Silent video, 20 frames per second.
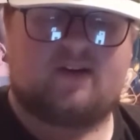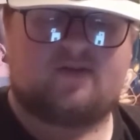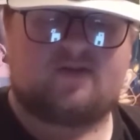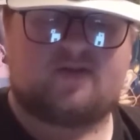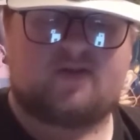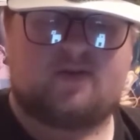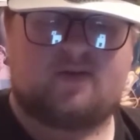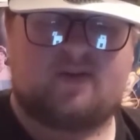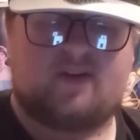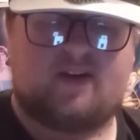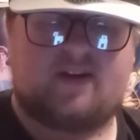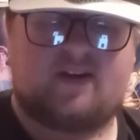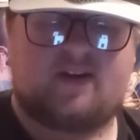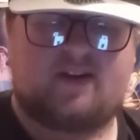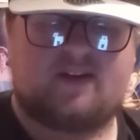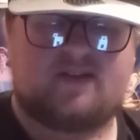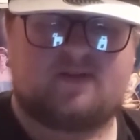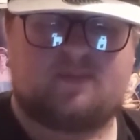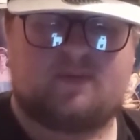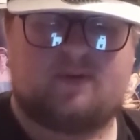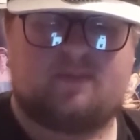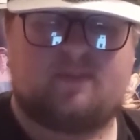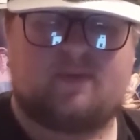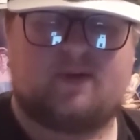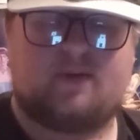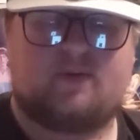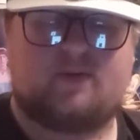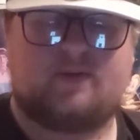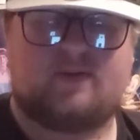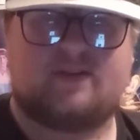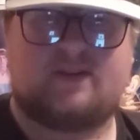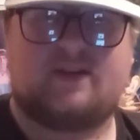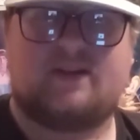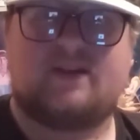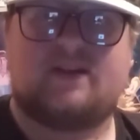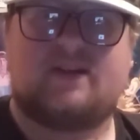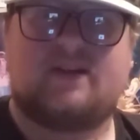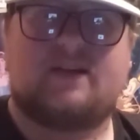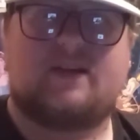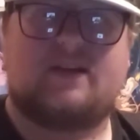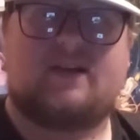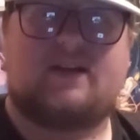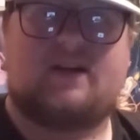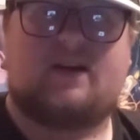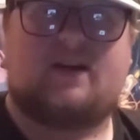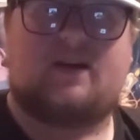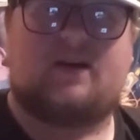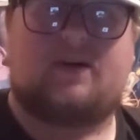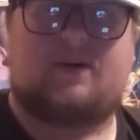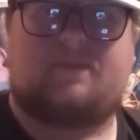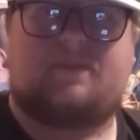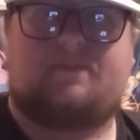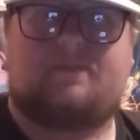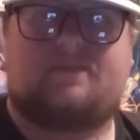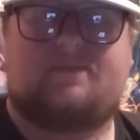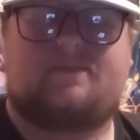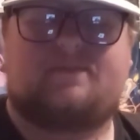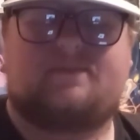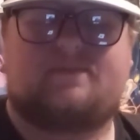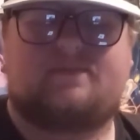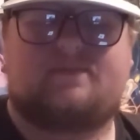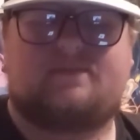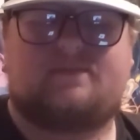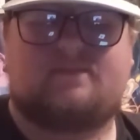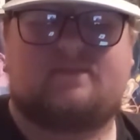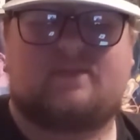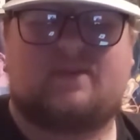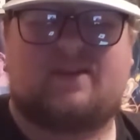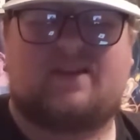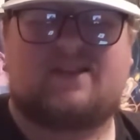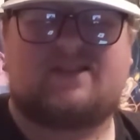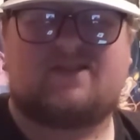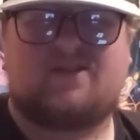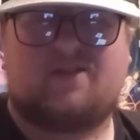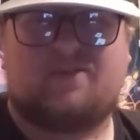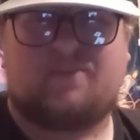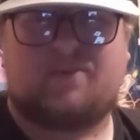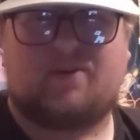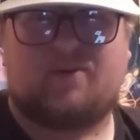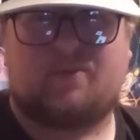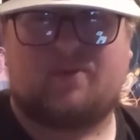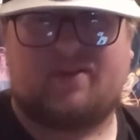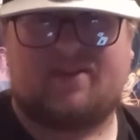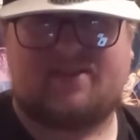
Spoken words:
house her late husband built. And that's all I'm going to